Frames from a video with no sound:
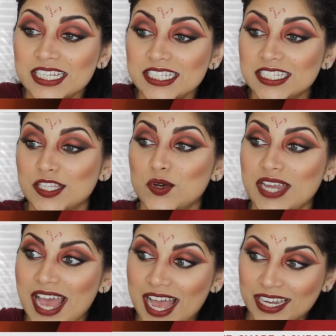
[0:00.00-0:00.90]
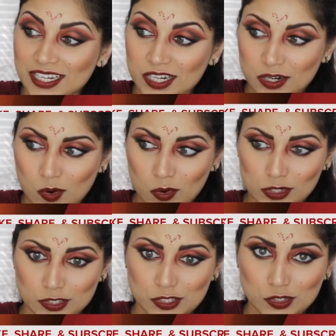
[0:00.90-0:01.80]
zodiac
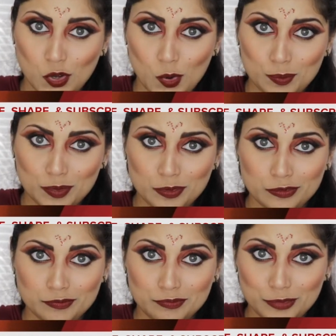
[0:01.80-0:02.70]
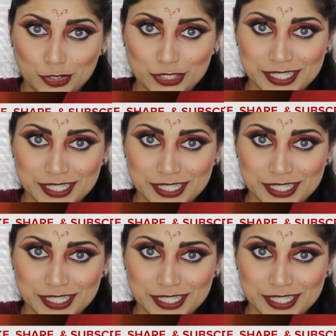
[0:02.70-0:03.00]
horoscope birth